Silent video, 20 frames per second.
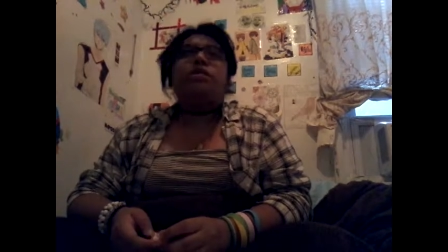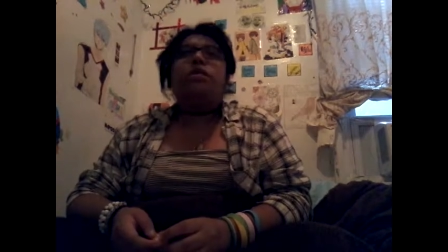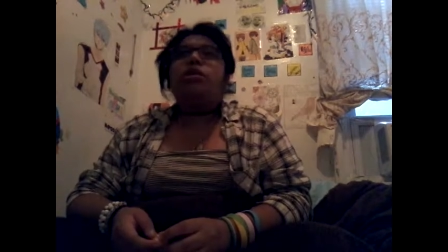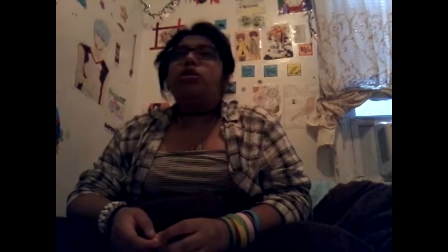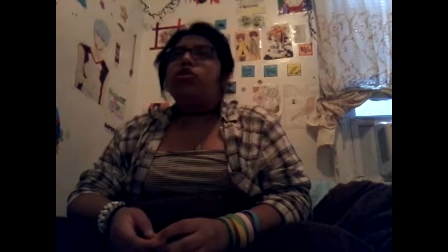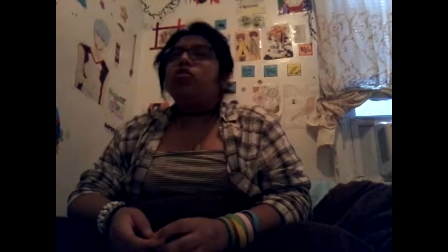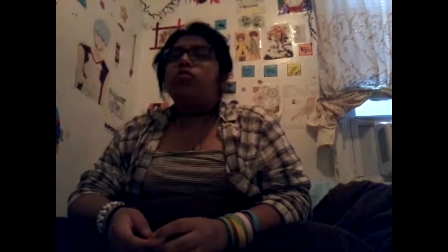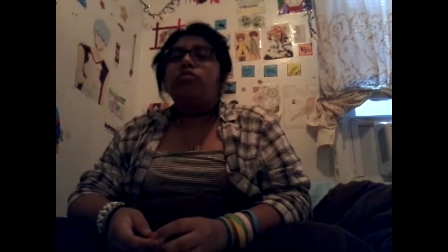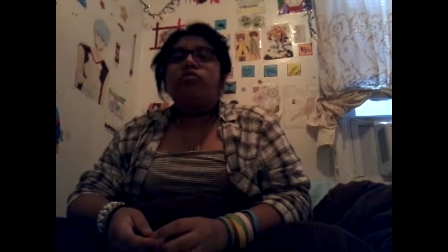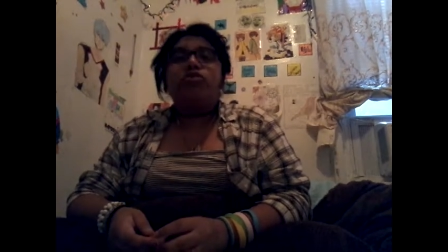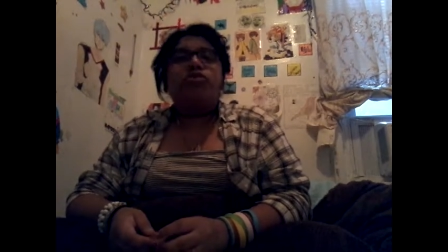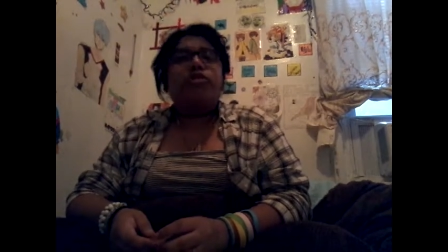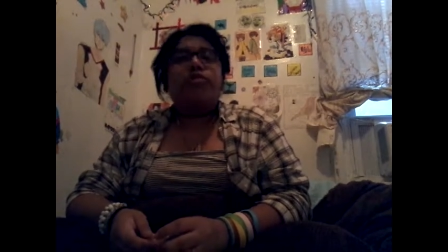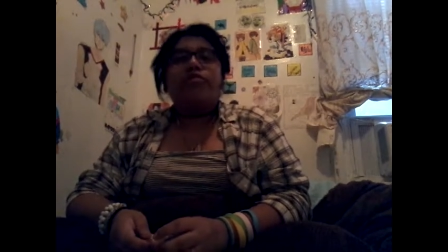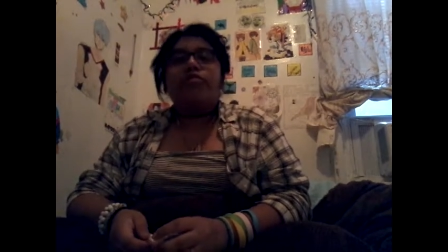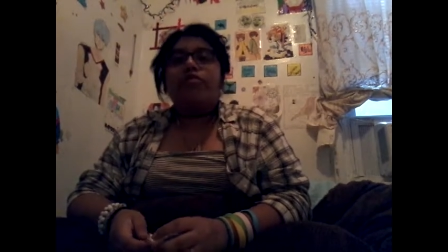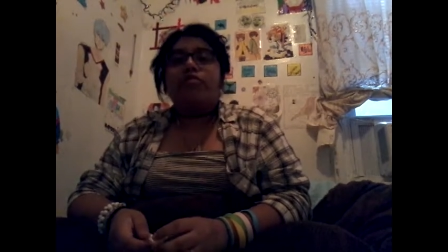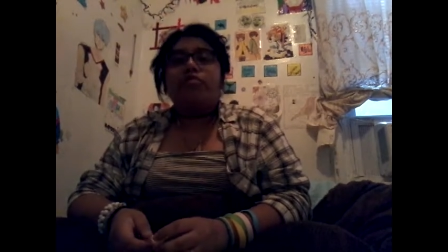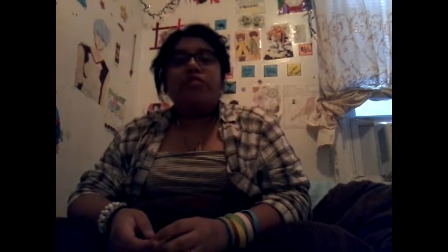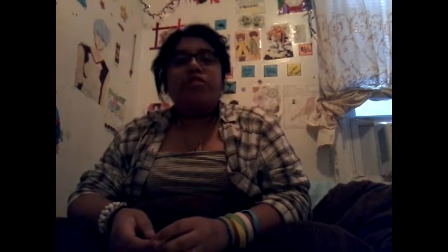say so much
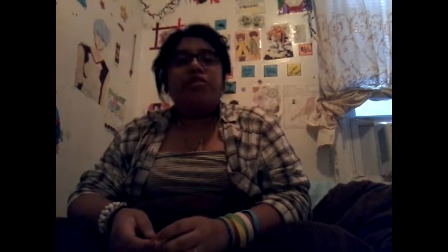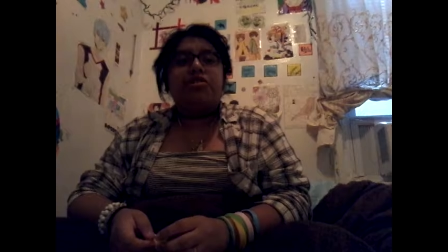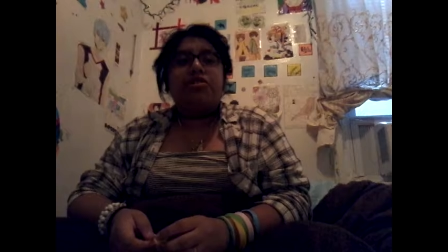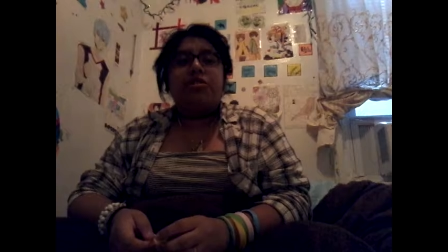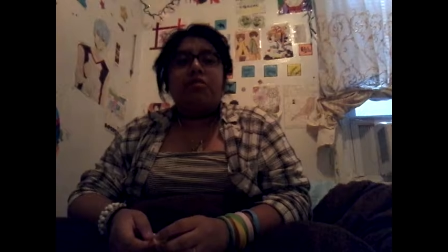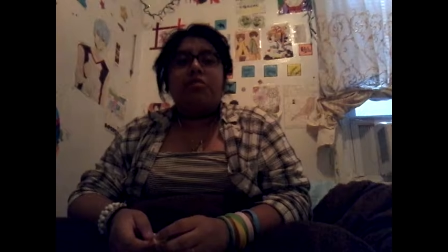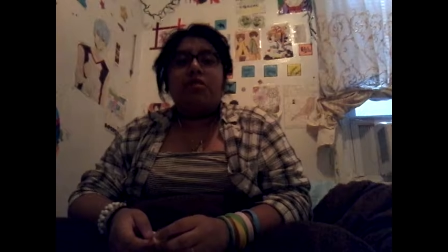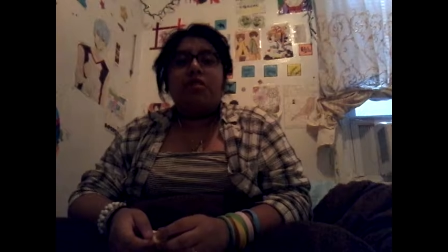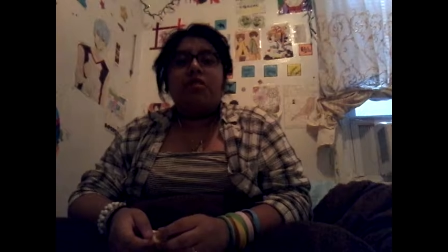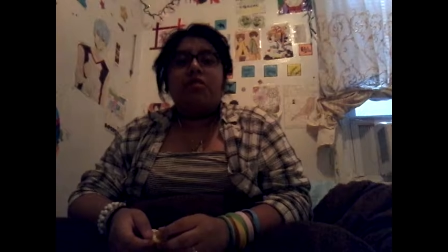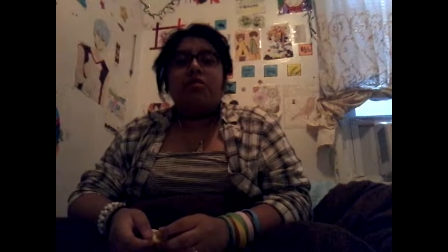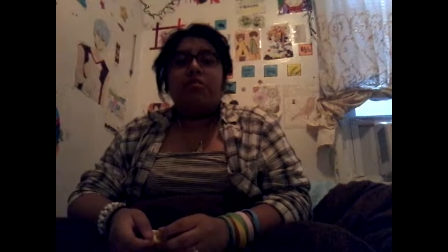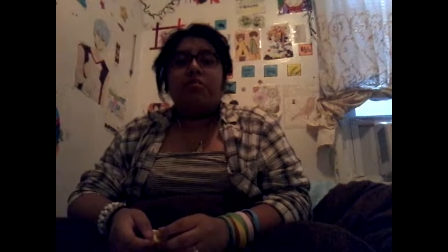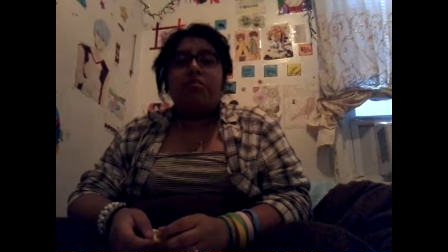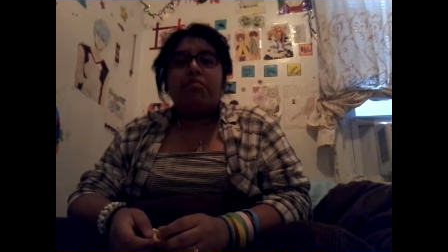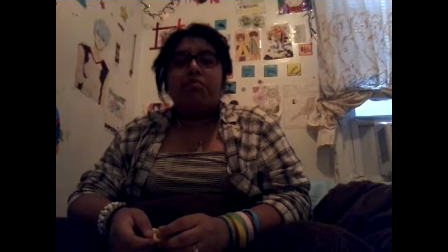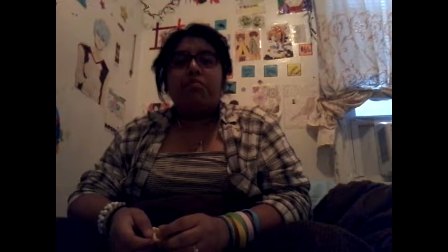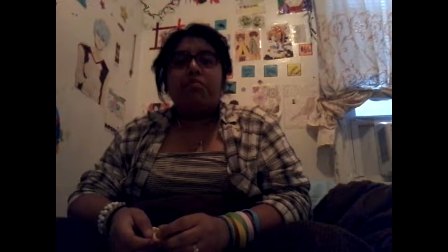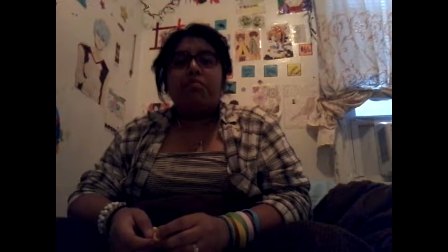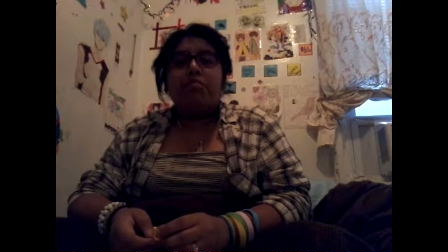information about
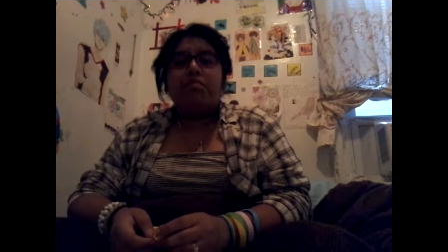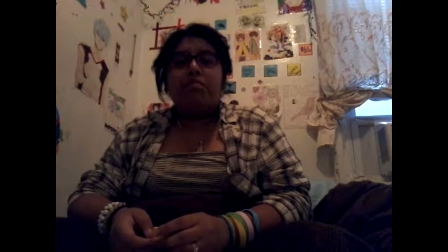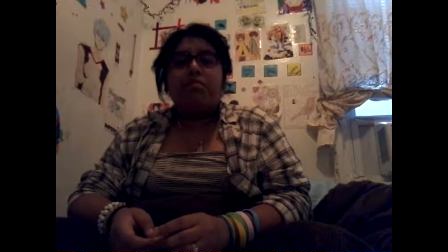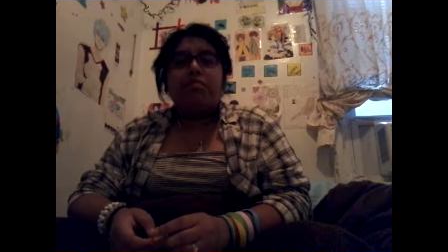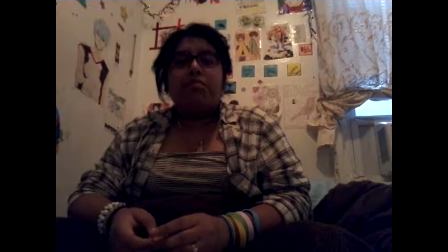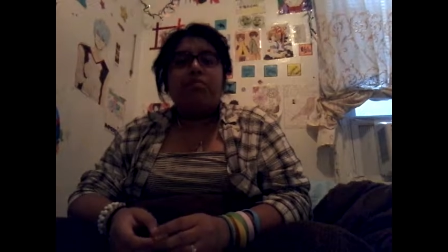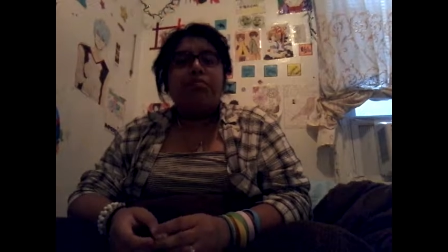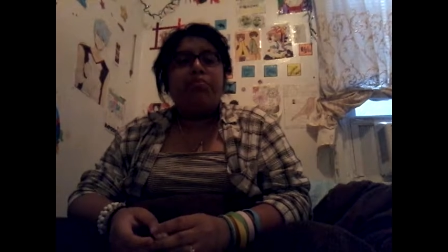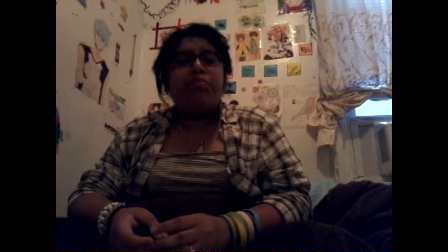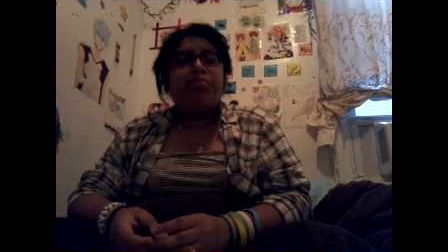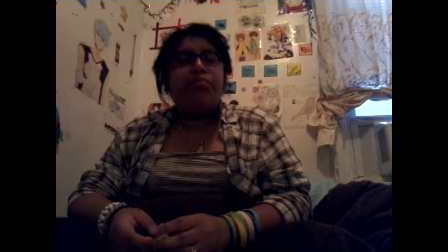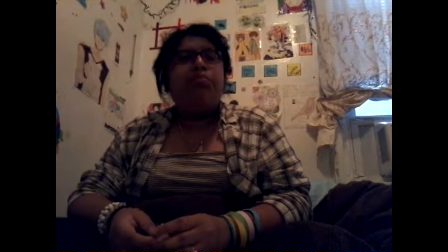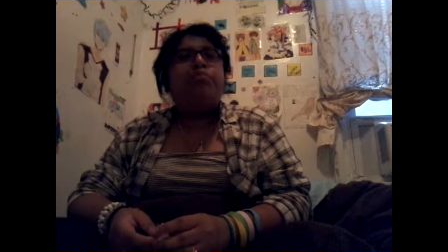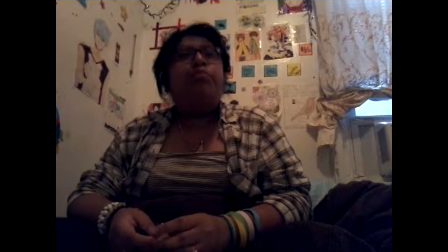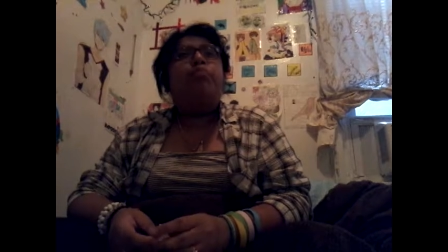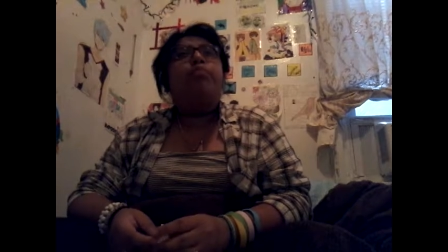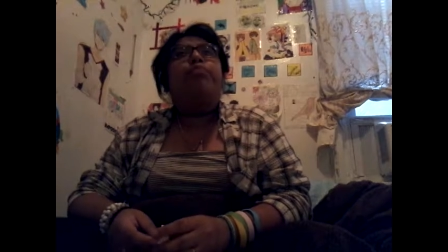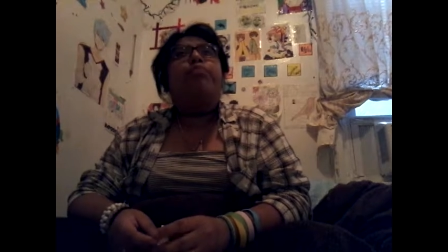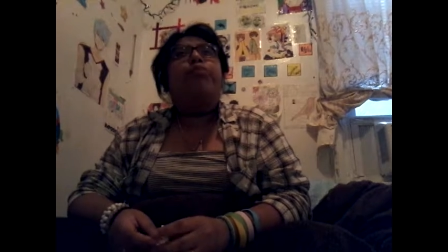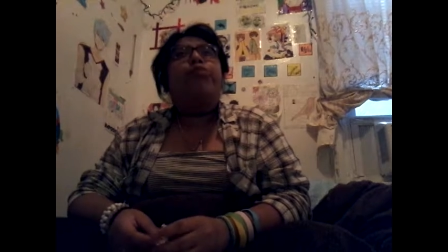
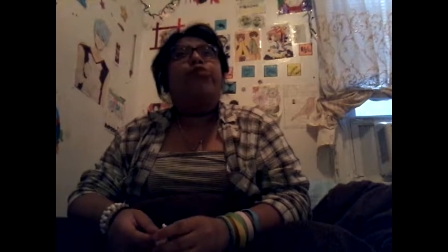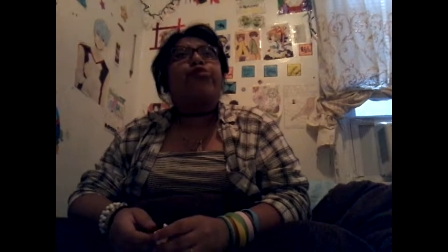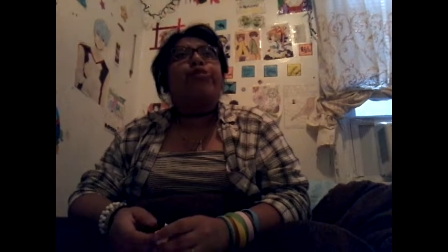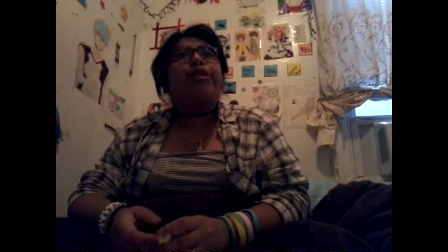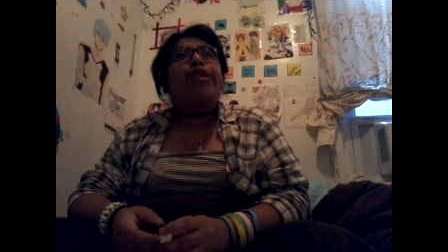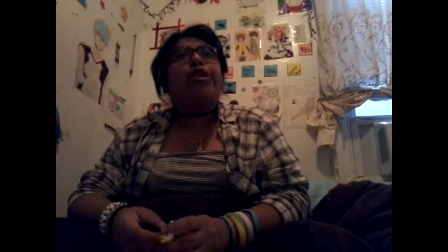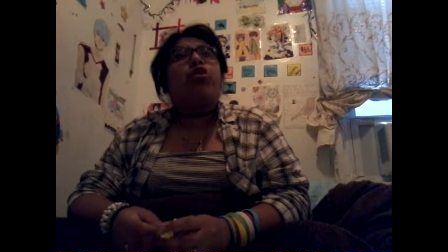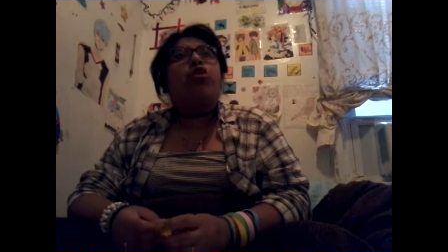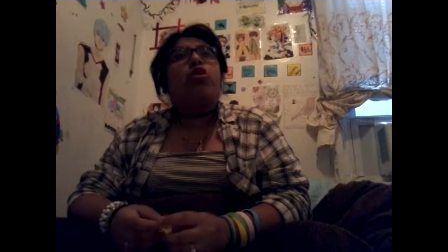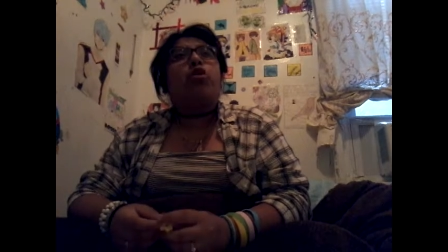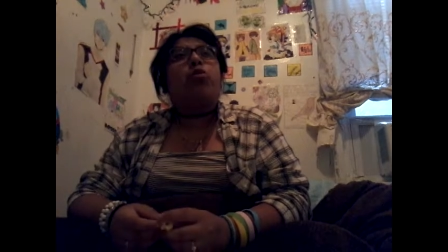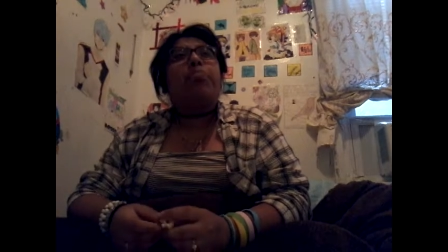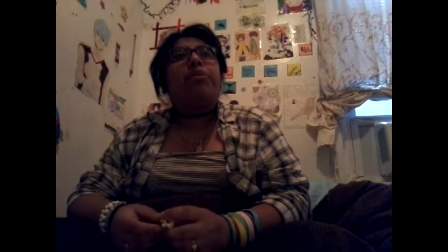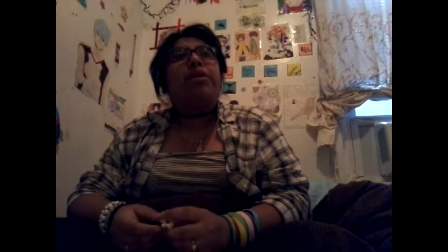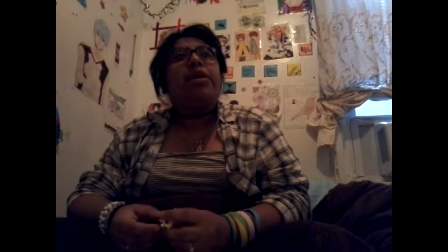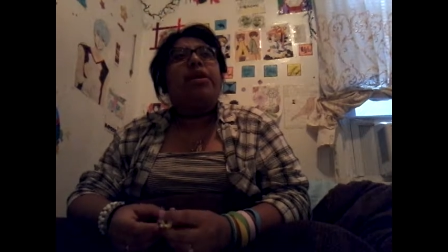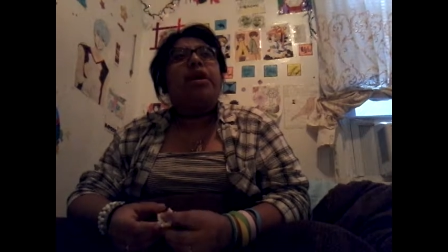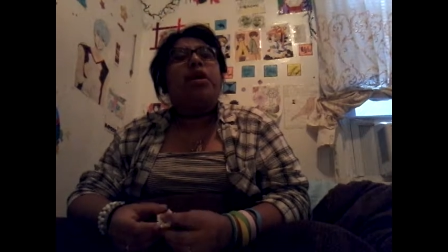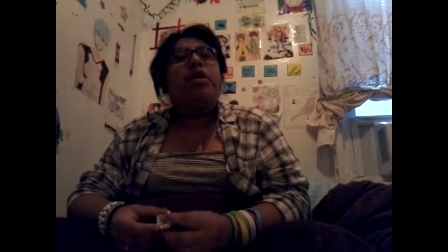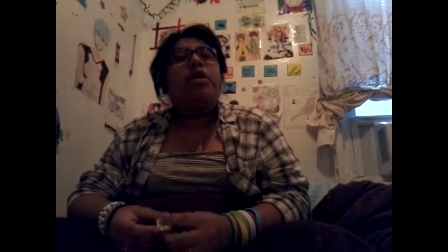Boruto
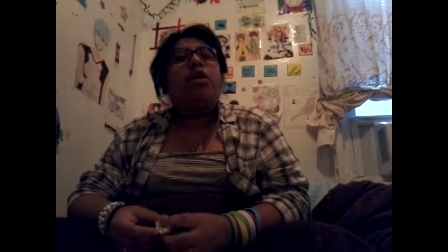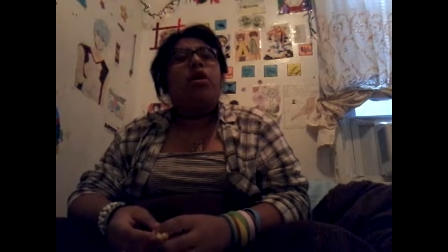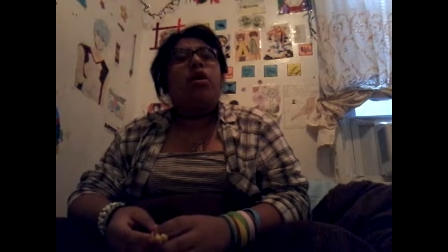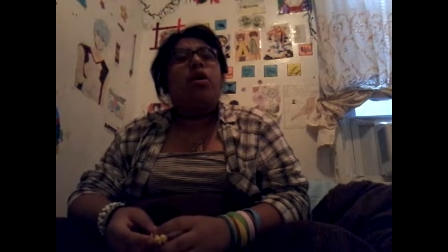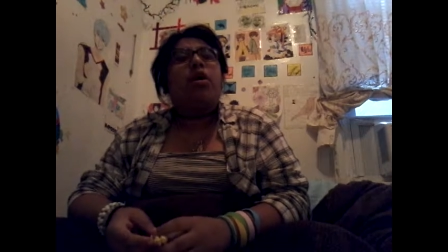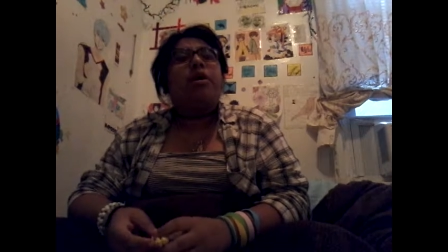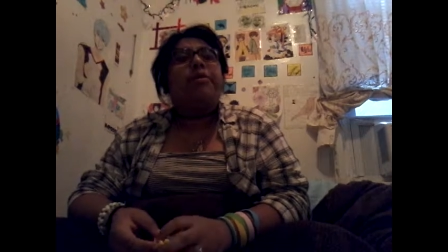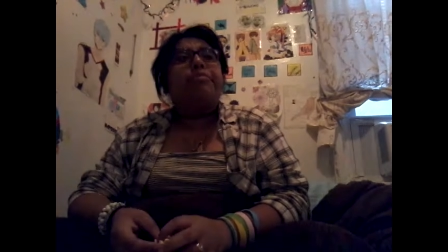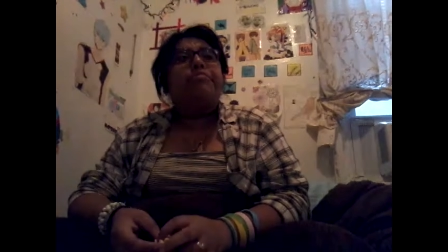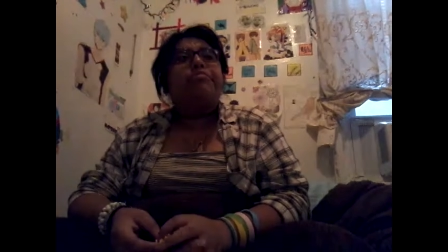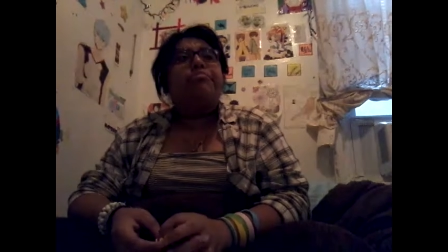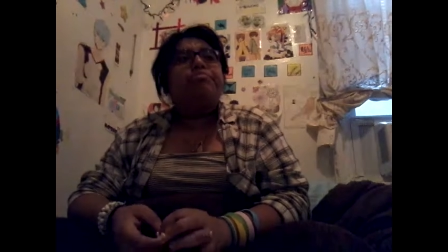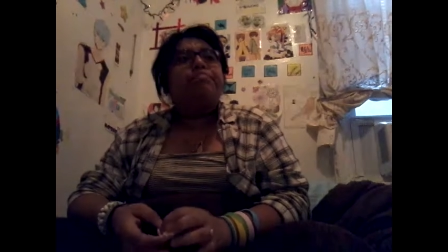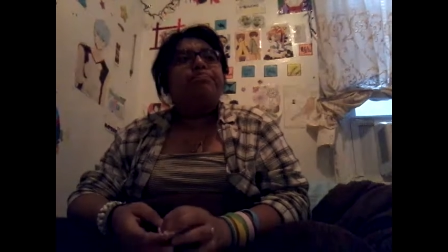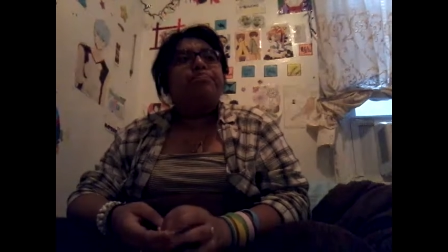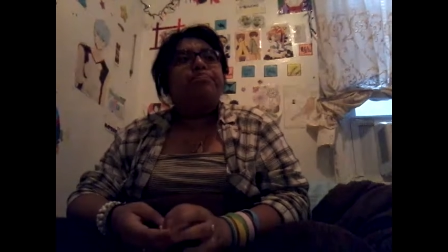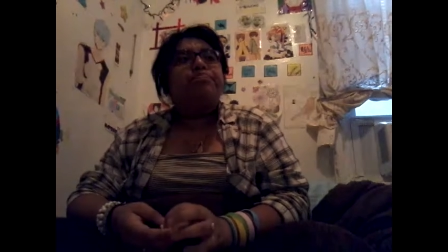being um